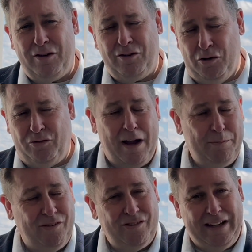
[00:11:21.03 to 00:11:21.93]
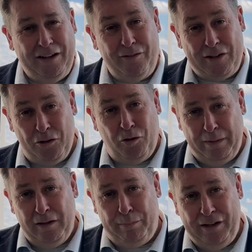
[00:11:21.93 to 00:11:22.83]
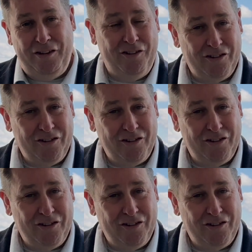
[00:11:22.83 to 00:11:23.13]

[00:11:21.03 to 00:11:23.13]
new types of steel that you could build bridges and